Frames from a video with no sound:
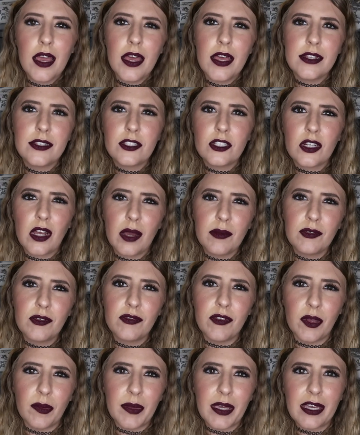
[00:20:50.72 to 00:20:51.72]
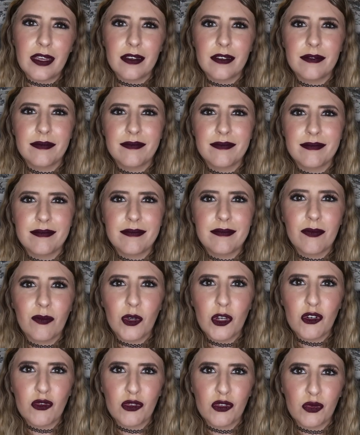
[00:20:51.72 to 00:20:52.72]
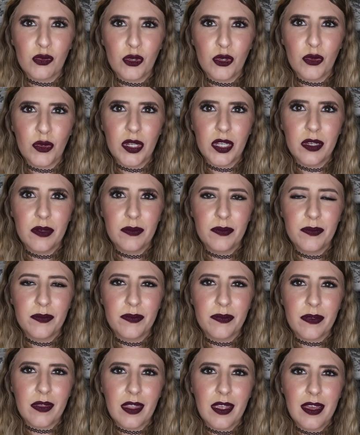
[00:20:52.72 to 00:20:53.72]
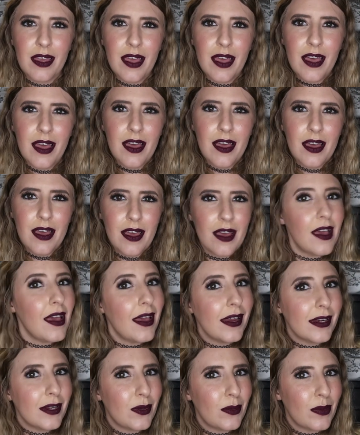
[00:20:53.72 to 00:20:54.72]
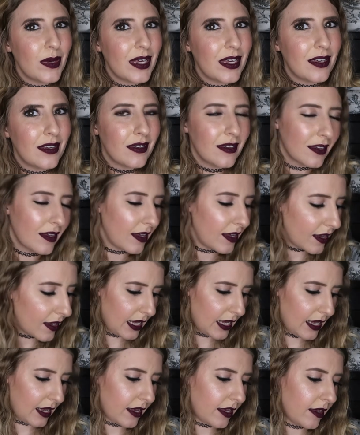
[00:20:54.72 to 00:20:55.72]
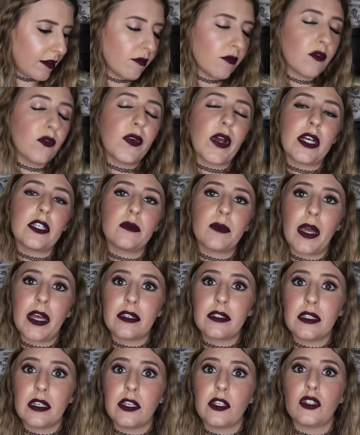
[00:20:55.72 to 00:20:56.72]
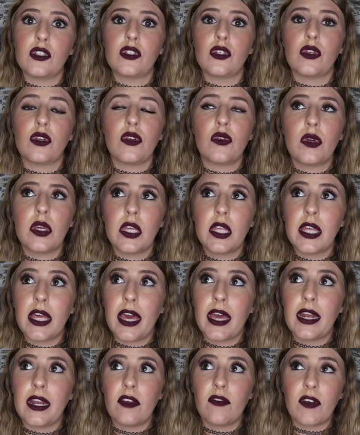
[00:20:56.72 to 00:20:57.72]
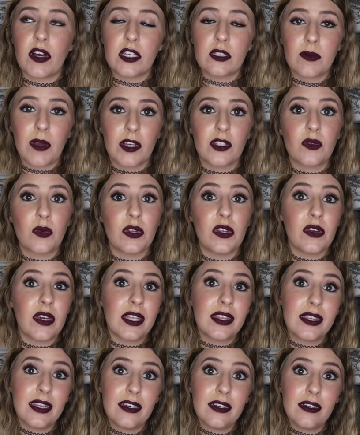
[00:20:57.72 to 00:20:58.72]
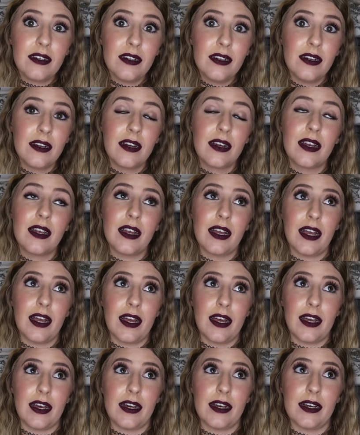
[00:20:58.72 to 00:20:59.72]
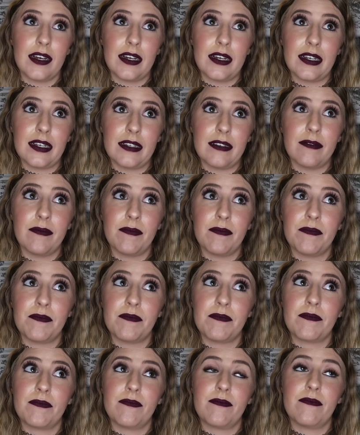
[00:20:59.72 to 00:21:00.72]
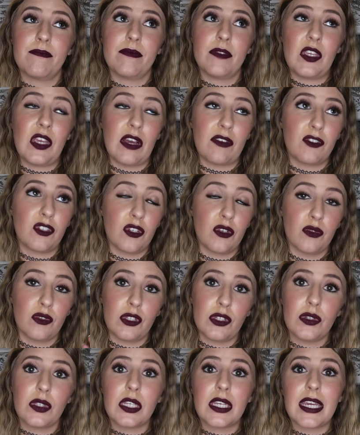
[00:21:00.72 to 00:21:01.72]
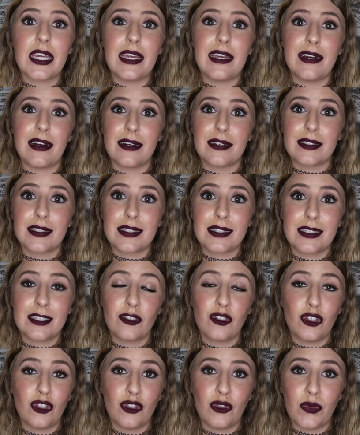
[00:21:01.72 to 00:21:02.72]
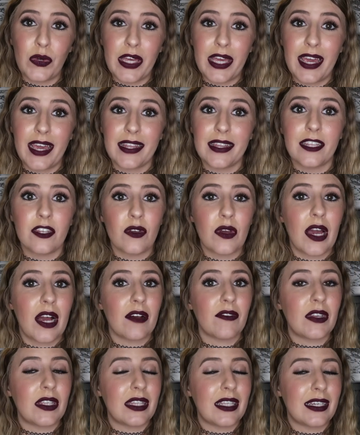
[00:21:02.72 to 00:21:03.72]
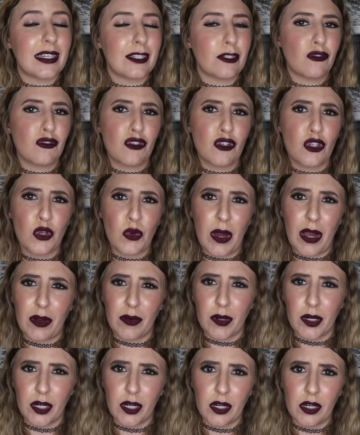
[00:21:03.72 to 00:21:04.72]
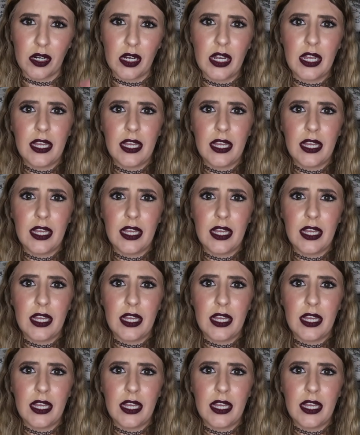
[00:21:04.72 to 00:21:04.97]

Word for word: It stopped filming, which was rude. Anyway, um, fast passes. So you can get a fast pass when you get there. Uh, you have to go to the kiosk to do it, and then you have, I think, a two hour